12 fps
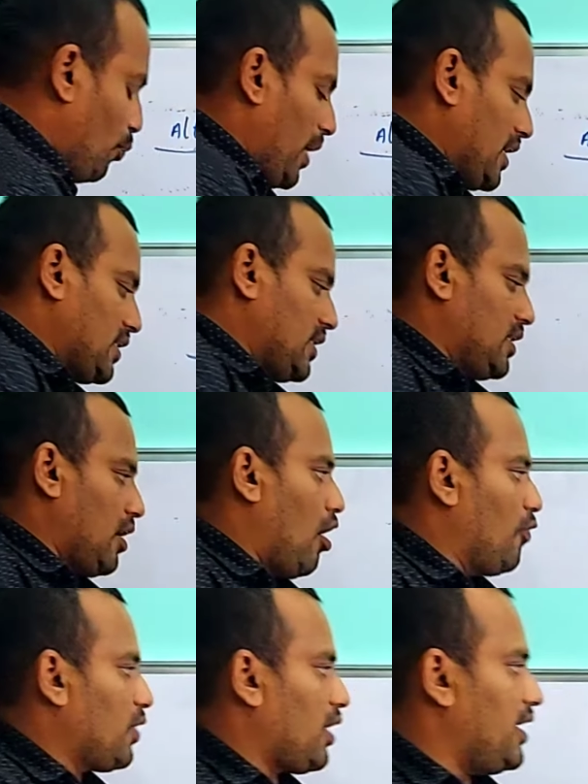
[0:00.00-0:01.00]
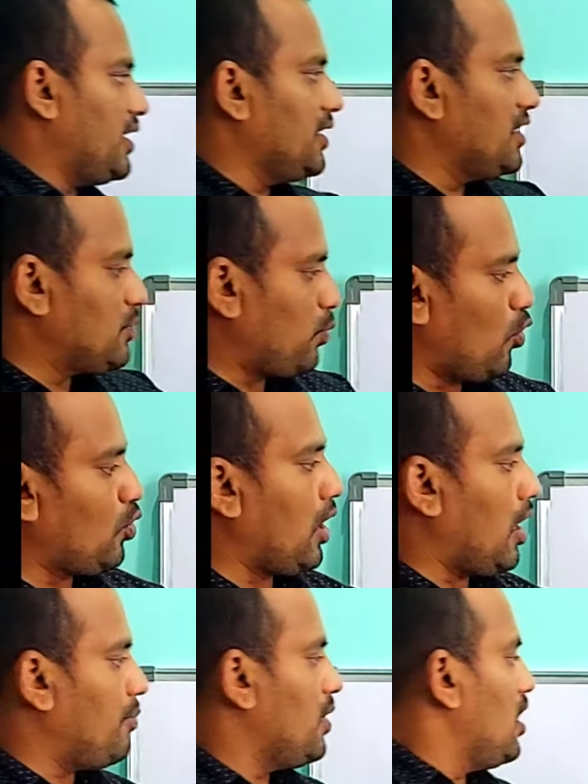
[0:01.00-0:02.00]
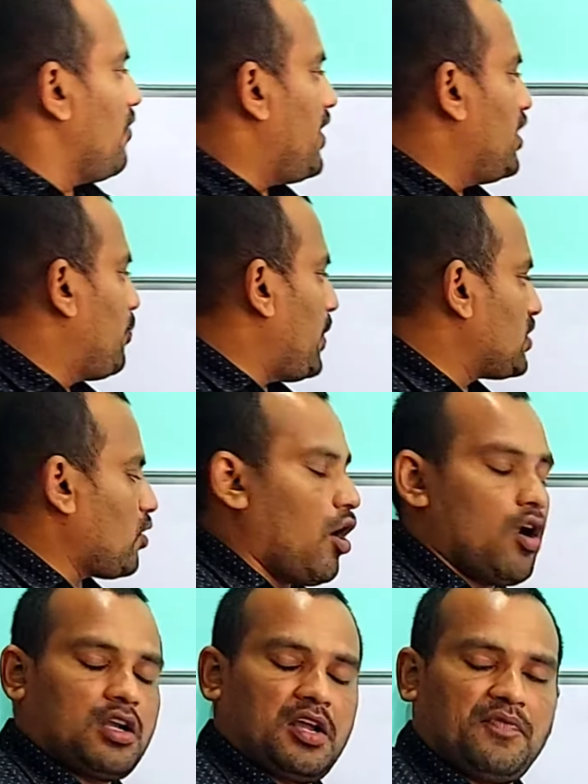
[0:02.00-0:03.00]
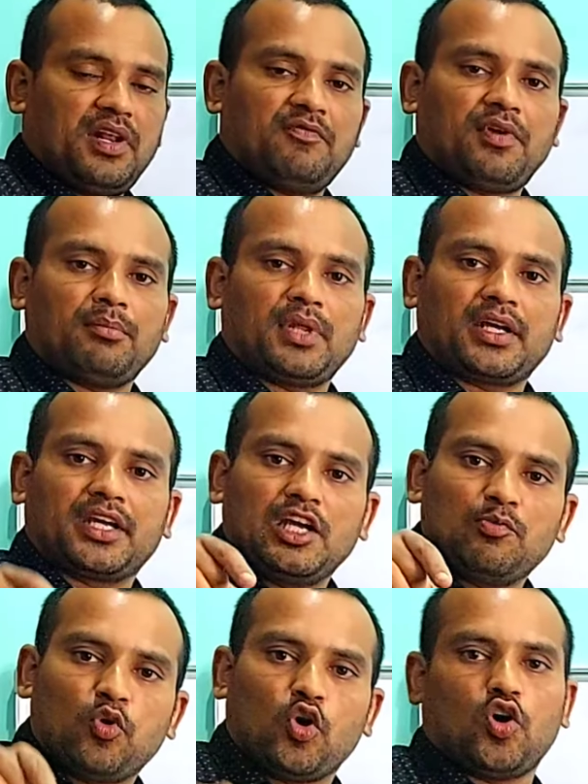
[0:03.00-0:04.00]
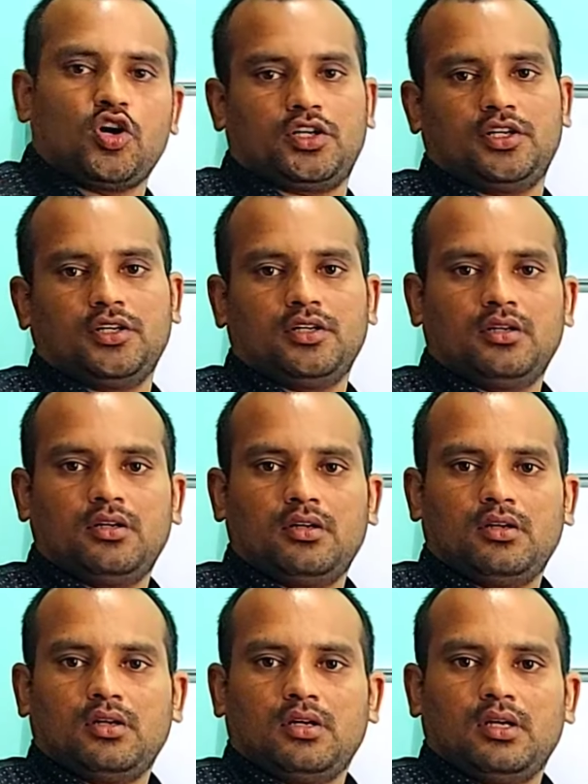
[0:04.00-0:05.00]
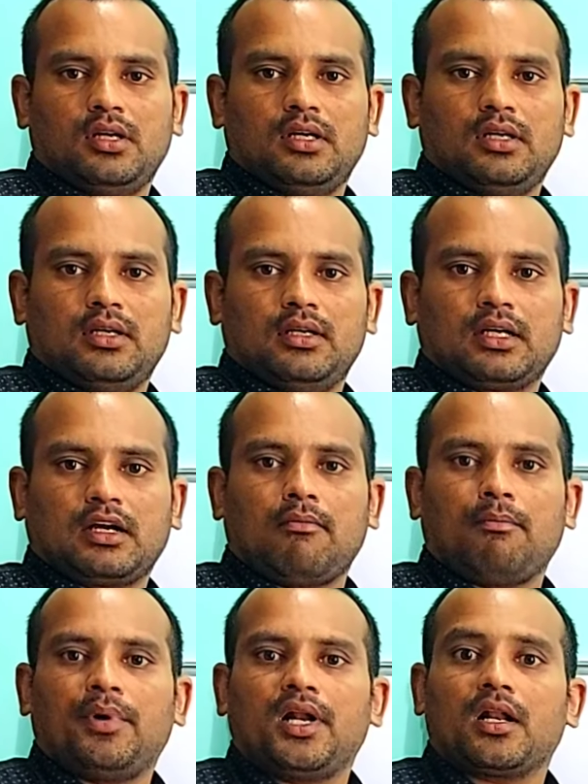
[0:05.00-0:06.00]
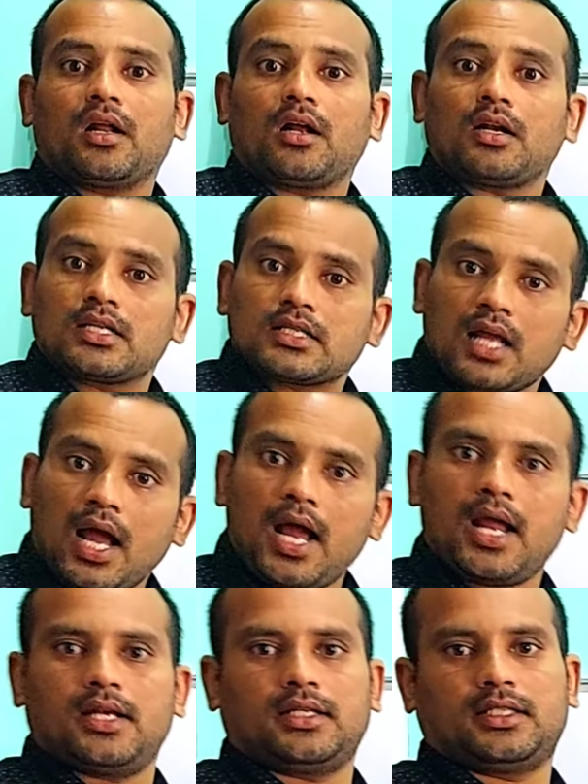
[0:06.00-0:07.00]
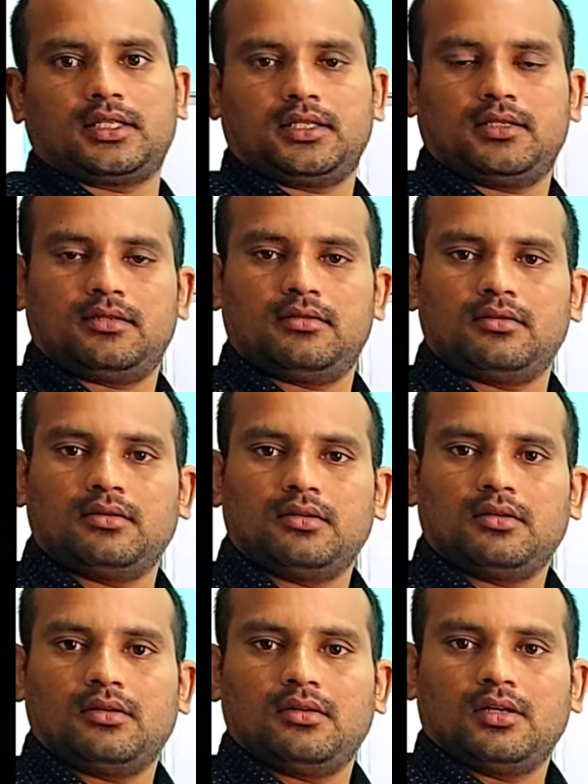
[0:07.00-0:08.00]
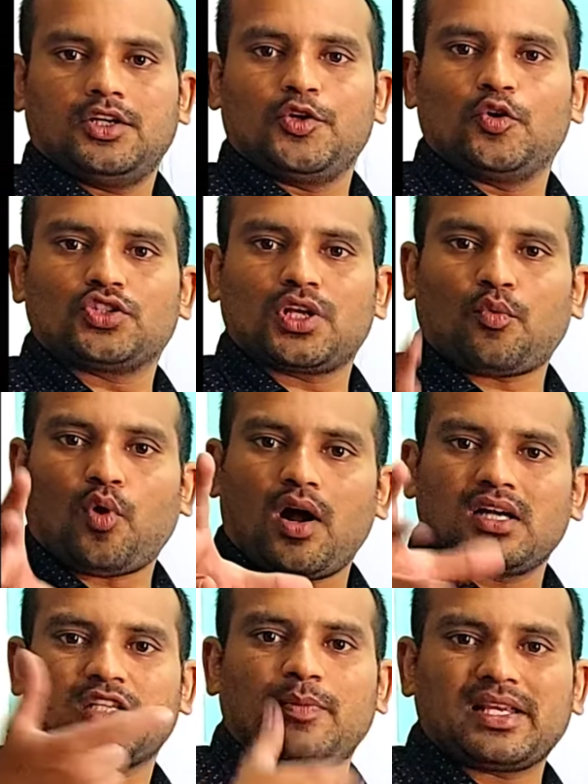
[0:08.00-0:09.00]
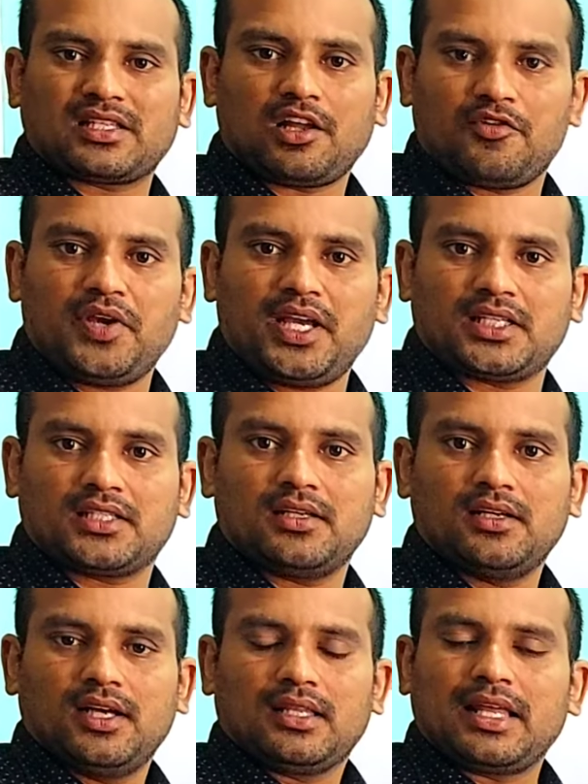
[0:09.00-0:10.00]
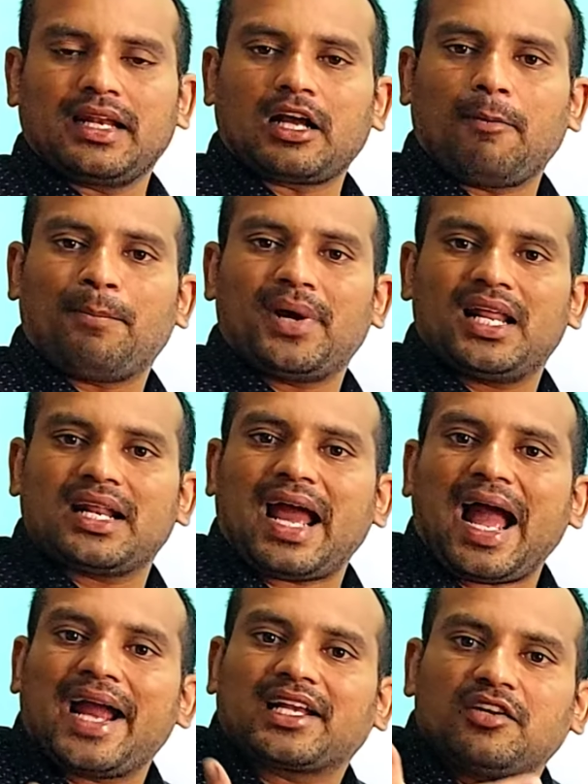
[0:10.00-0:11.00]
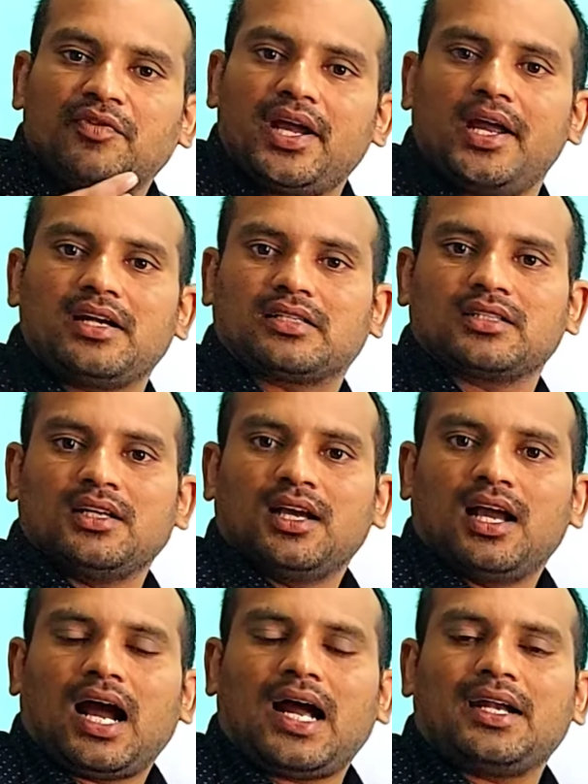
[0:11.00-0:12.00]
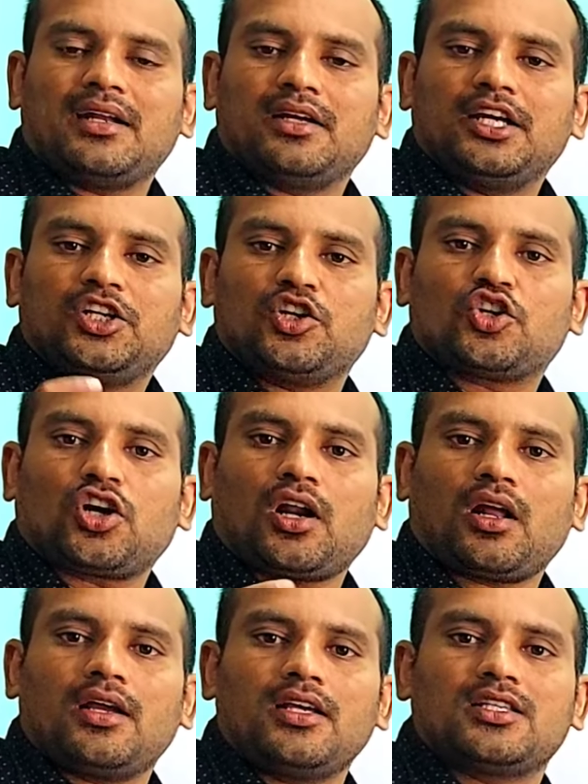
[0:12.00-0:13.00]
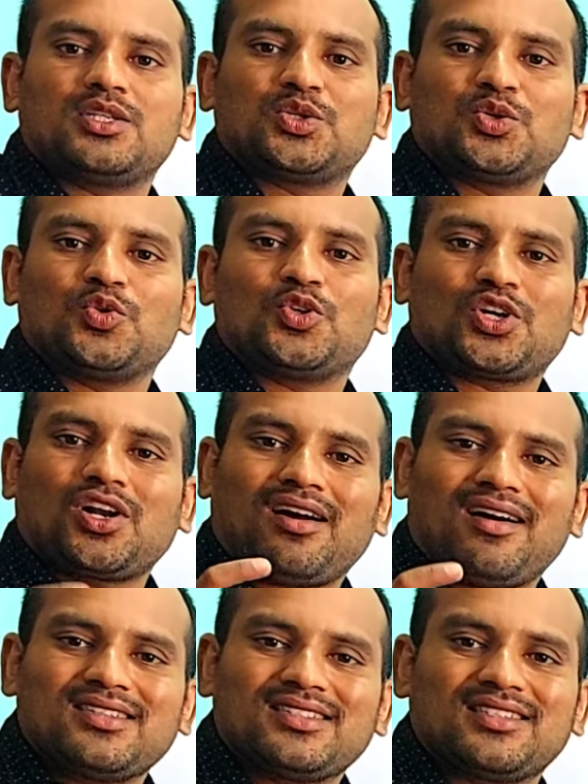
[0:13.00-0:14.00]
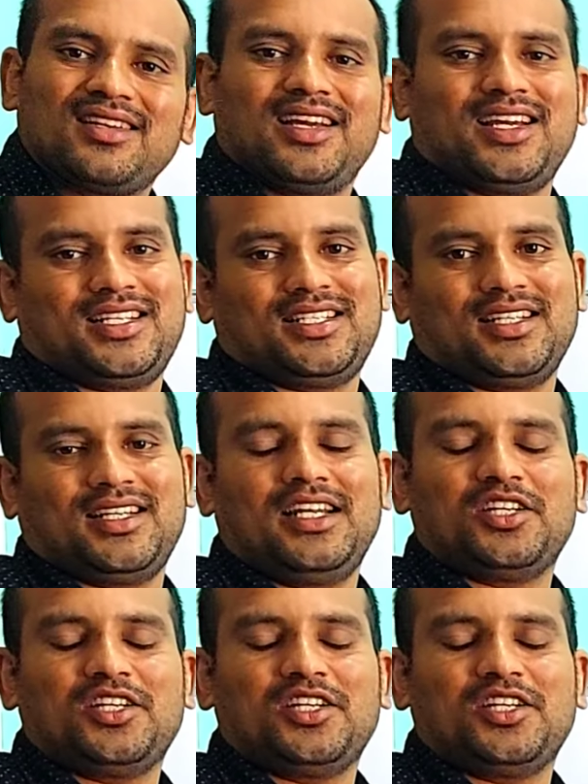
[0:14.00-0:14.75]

press, after writing this program, when you press Alt F9 from the keyboard, compiler understands. User wants my service. Then compiler activates and it tries to translate.